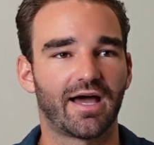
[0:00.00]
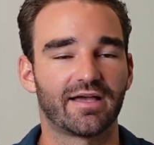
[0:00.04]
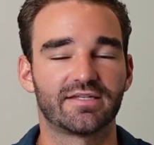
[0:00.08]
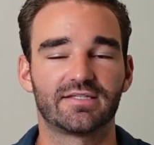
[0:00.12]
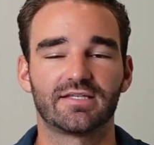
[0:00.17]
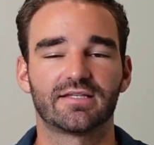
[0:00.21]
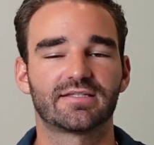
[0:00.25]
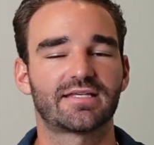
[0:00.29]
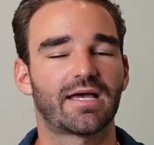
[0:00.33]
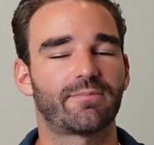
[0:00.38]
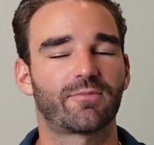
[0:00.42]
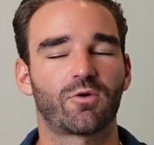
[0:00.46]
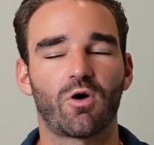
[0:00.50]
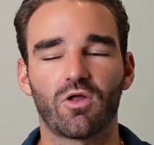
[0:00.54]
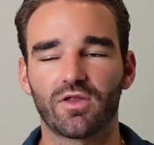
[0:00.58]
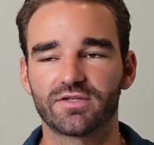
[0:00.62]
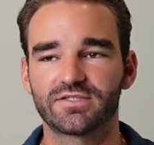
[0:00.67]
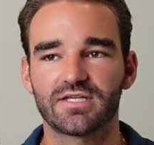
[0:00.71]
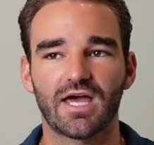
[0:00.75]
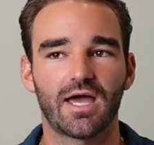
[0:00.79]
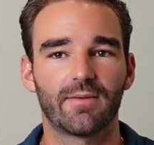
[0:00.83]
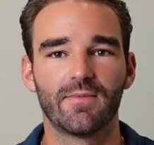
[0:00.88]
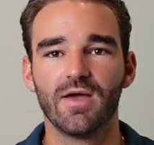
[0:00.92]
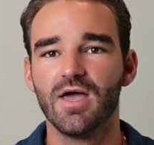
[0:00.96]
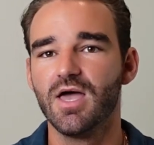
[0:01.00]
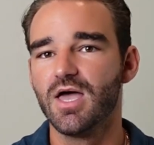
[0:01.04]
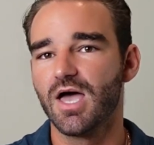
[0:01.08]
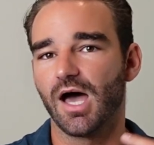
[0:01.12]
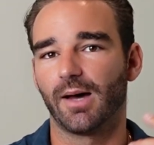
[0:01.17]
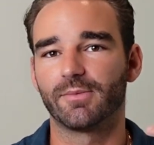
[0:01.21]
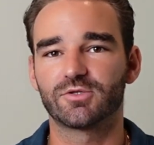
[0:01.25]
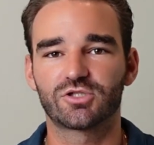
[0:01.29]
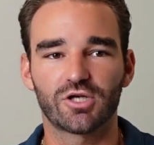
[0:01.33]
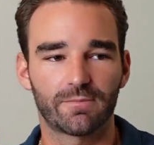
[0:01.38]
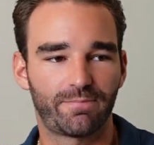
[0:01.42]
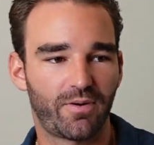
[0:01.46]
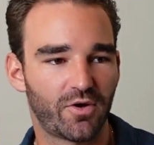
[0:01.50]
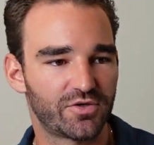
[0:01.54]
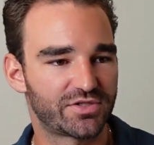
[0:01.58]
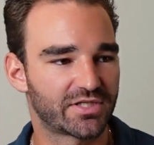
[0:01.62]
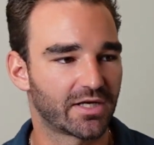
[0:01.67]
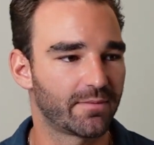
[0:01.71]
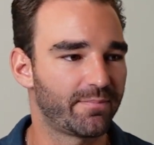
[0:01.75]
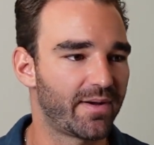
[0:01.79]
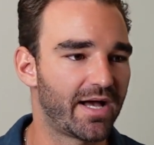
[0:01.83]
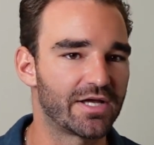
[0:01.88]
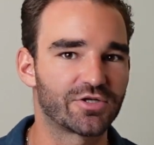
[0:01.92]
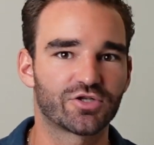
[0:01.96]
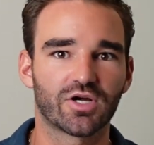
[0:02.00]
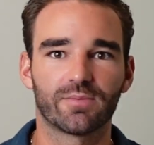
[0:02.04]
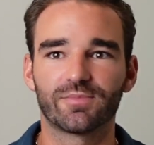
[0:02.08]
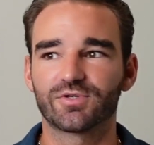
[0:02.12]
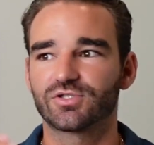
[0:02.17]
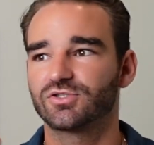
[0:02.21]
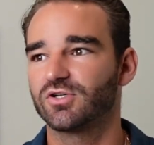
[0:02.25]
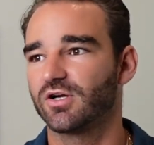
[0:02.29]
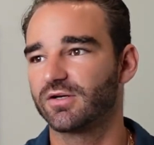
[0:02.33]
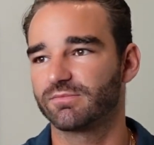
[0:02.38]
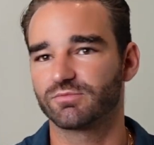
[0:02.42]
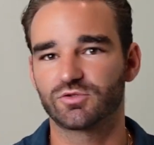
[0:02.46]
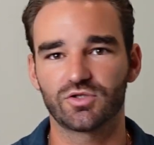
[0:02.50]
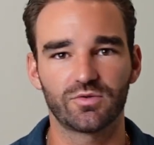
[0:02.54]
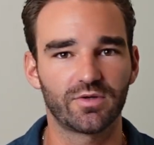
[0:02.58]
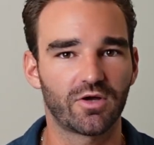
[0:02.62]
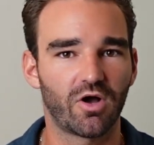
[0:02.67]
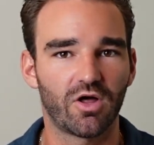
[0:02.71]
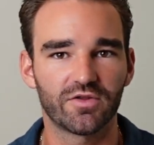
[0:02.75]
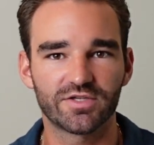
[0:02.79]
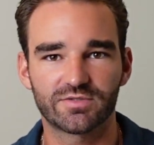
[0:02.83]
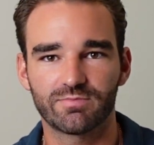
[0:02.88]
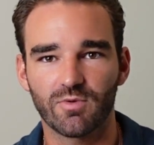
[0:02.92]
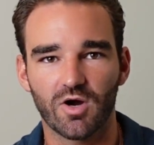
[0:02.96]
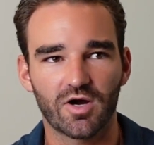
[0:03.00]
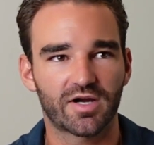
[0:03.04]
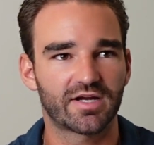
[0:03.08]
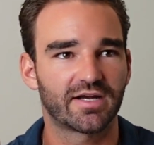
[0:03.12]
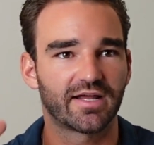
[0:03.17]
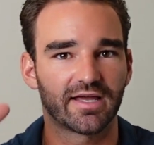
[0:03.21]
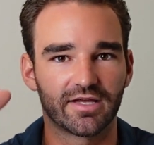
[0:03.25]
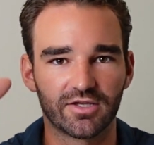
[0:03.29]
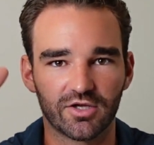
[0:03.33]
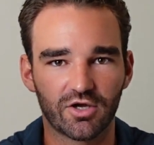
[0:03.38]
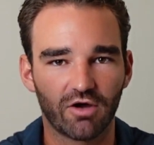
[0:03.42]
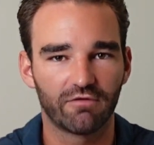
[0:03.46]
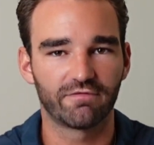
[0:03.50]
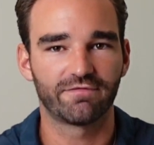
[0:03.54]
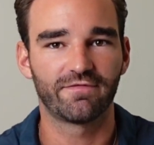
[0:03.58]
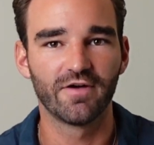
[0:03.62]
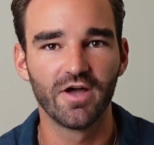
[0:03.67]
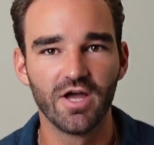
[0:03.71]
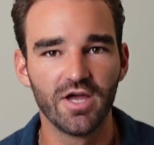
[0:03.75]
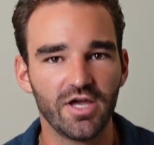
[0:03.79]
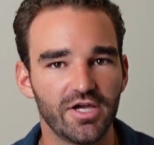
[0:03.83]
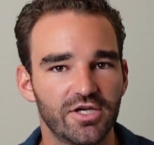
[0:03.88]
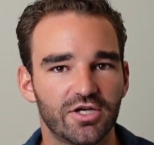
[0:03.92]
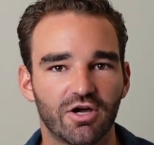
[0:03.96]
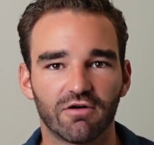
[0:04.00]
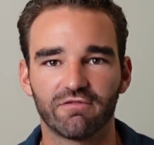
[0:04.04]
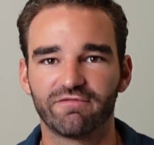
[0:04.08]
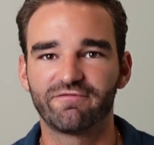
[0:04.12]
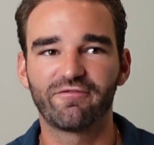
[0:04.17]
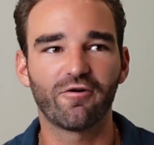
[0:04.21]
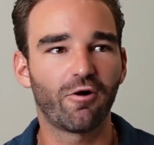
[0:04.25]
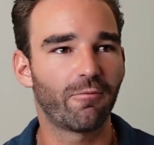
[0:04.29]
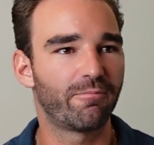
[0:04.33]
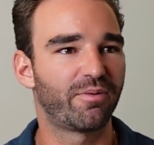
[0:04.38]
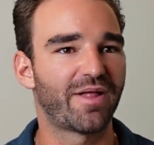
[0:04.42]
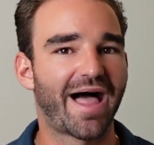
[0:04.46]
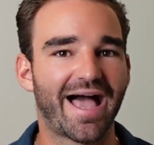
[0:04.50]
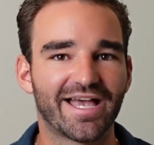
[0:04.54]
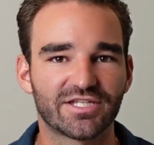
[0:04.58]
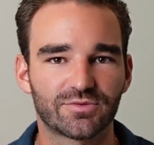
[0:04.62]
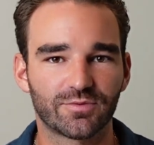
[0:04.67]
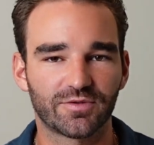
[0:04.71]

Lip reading: I see this happen all the time. I'm going to start posting a bunch, or I'm going to start doing all this marketing, and you go full blast